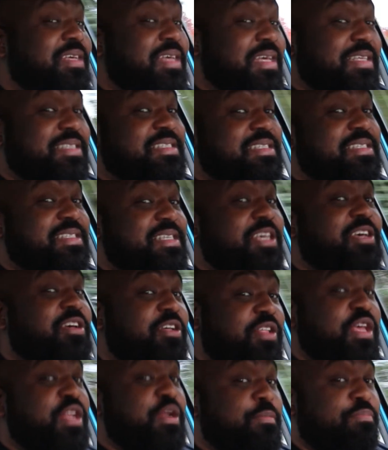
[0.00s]
is
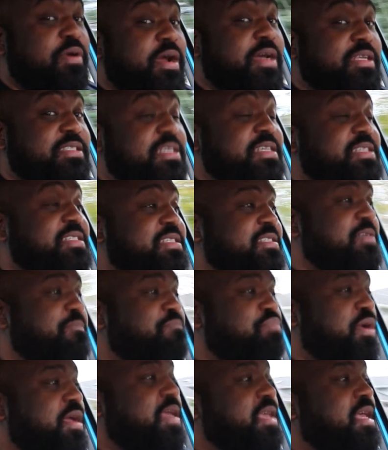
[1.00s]
still in the process of
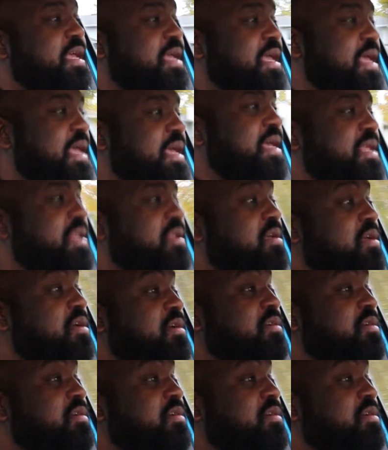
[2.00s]
breaking in.